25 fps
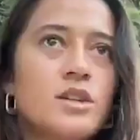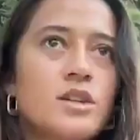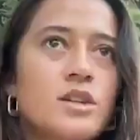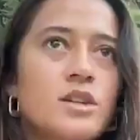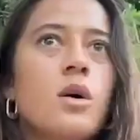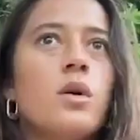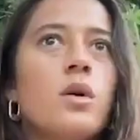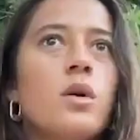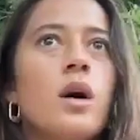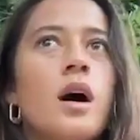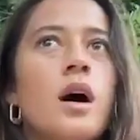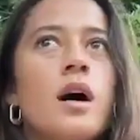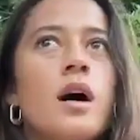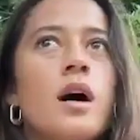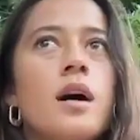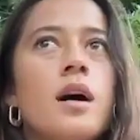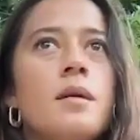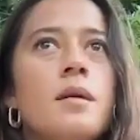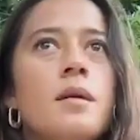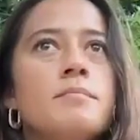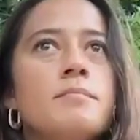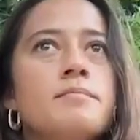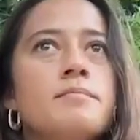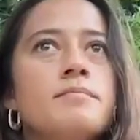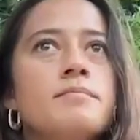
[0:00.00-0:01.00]
um,
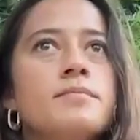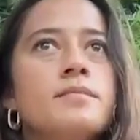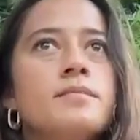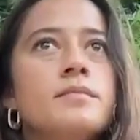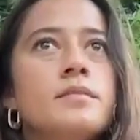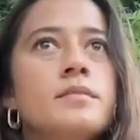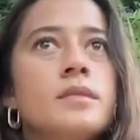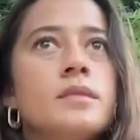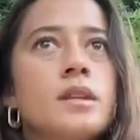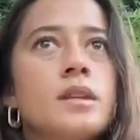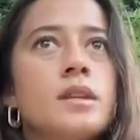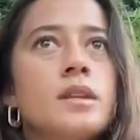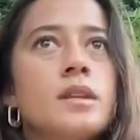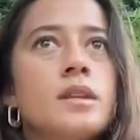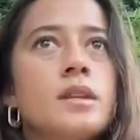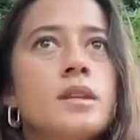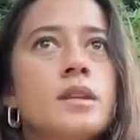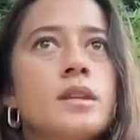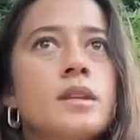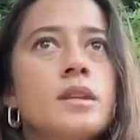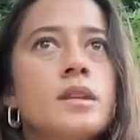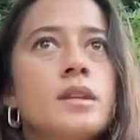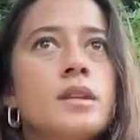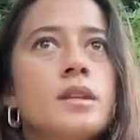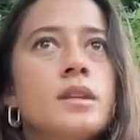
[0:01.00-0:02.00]

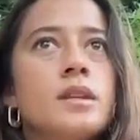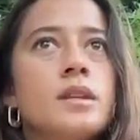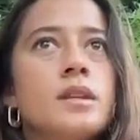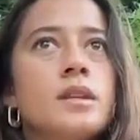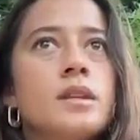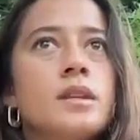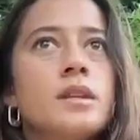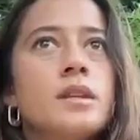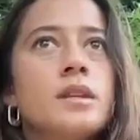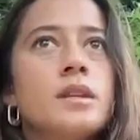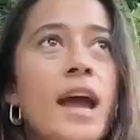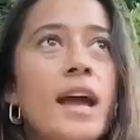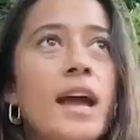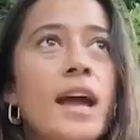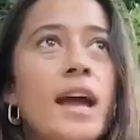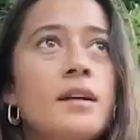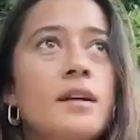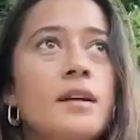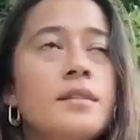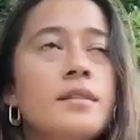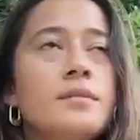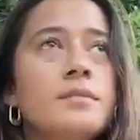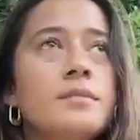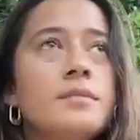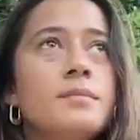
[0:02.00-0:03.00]
so I
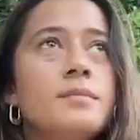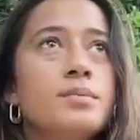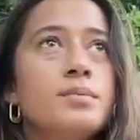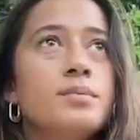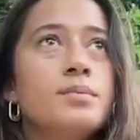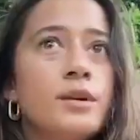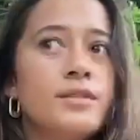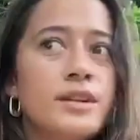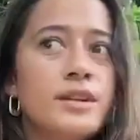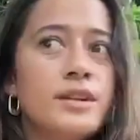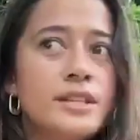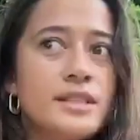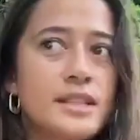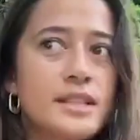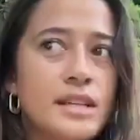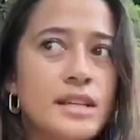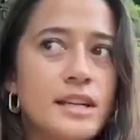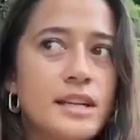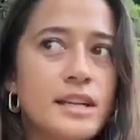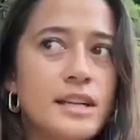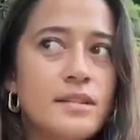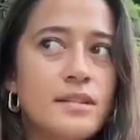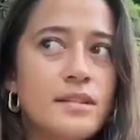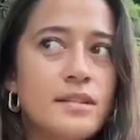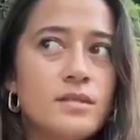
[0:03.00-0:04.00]
previously
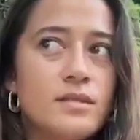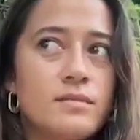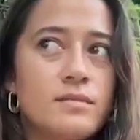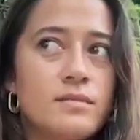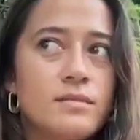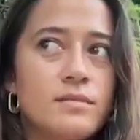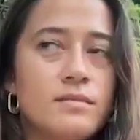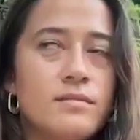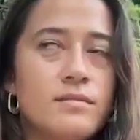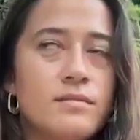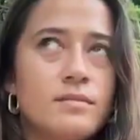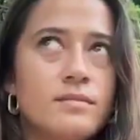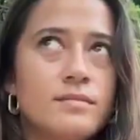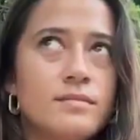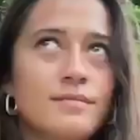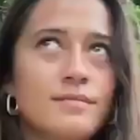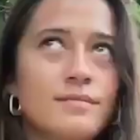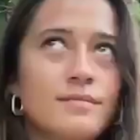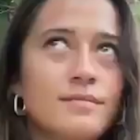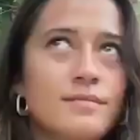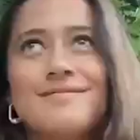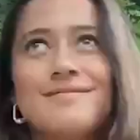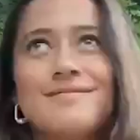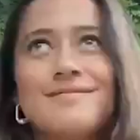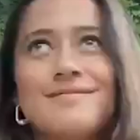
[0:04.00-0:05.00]

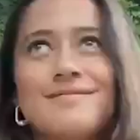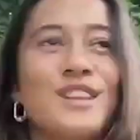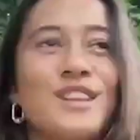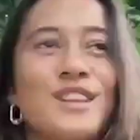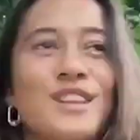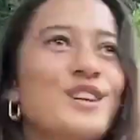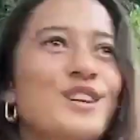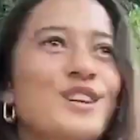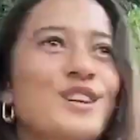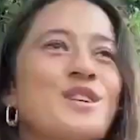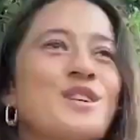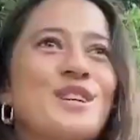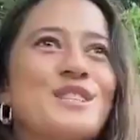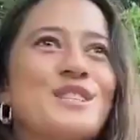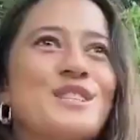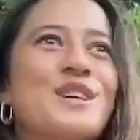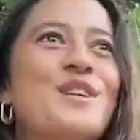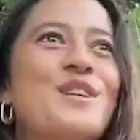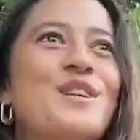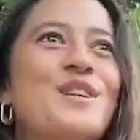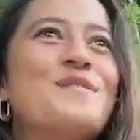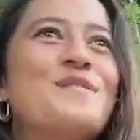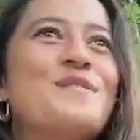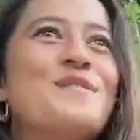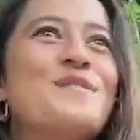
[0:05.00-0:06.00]
long story.
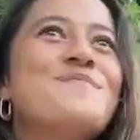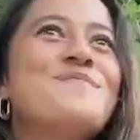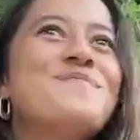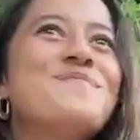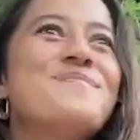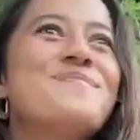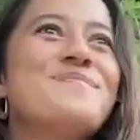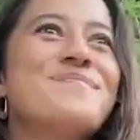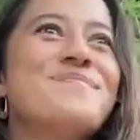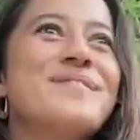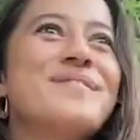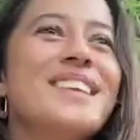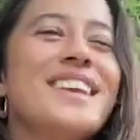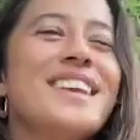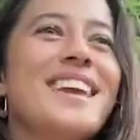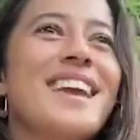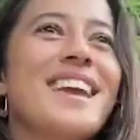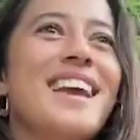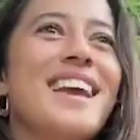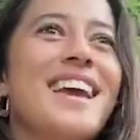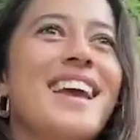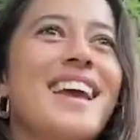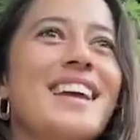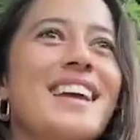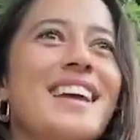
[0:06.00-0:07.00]
So
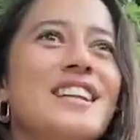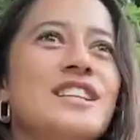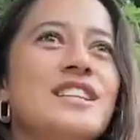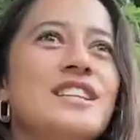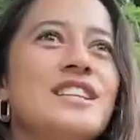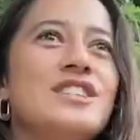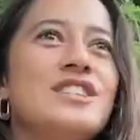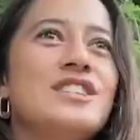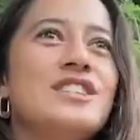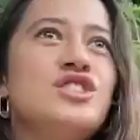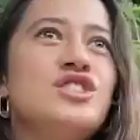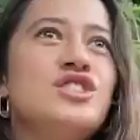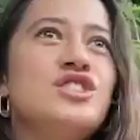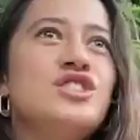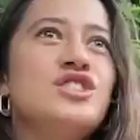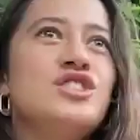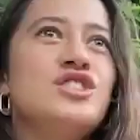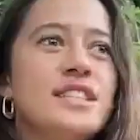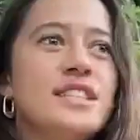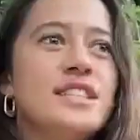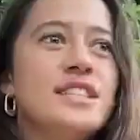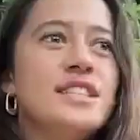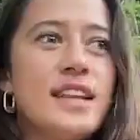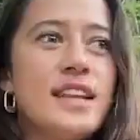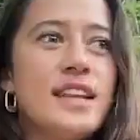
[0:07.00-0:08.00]

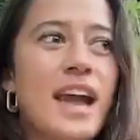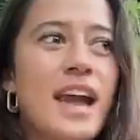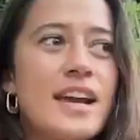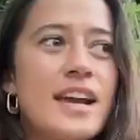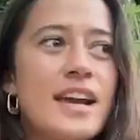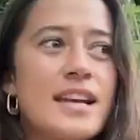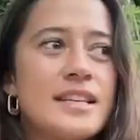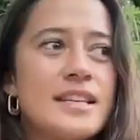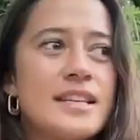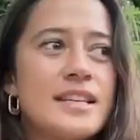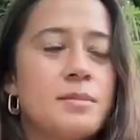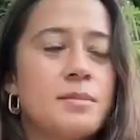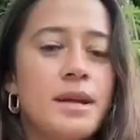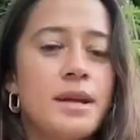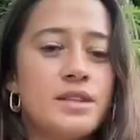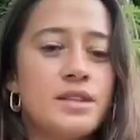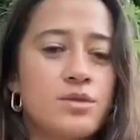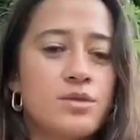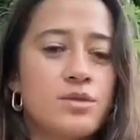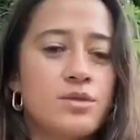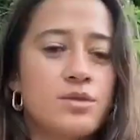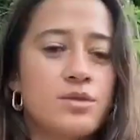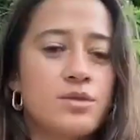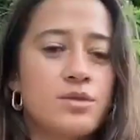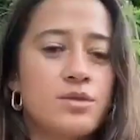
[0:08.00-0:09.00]
Jason has mentored
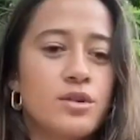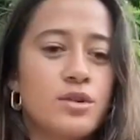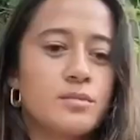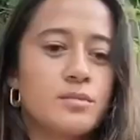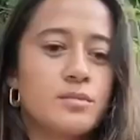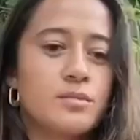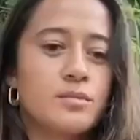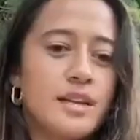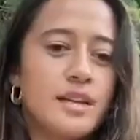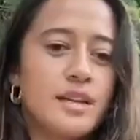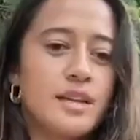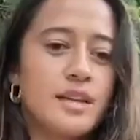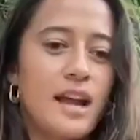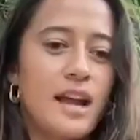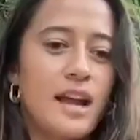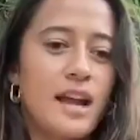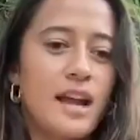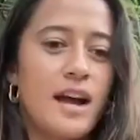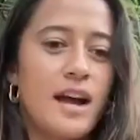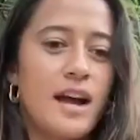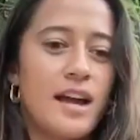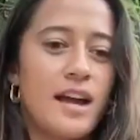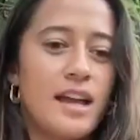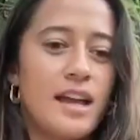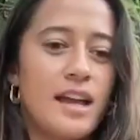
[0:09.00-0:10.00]
me uh,
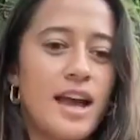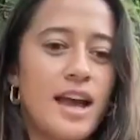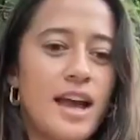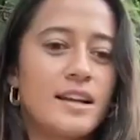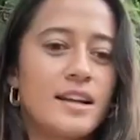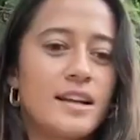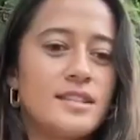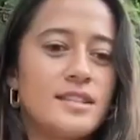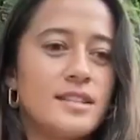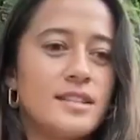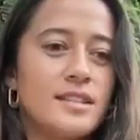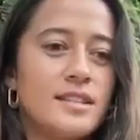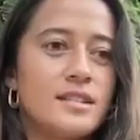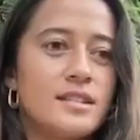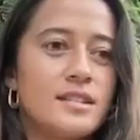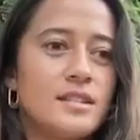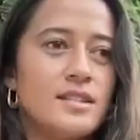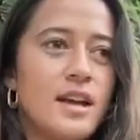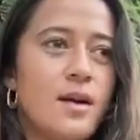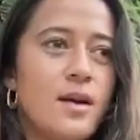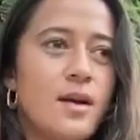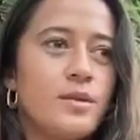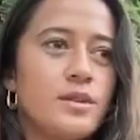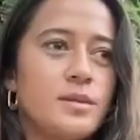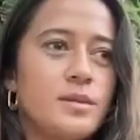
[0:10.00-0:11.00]
in acting since I
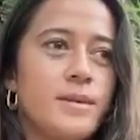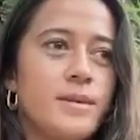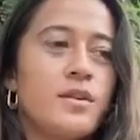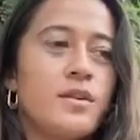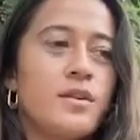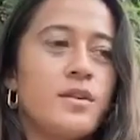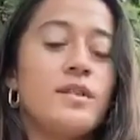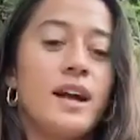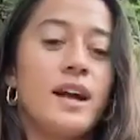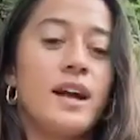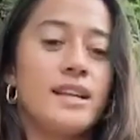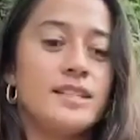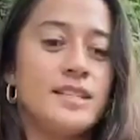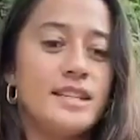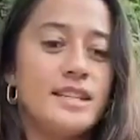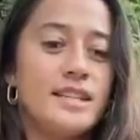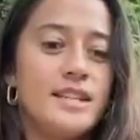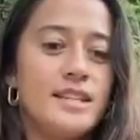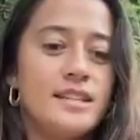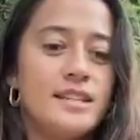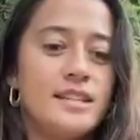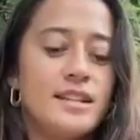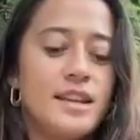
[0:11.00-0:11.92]
was about 19.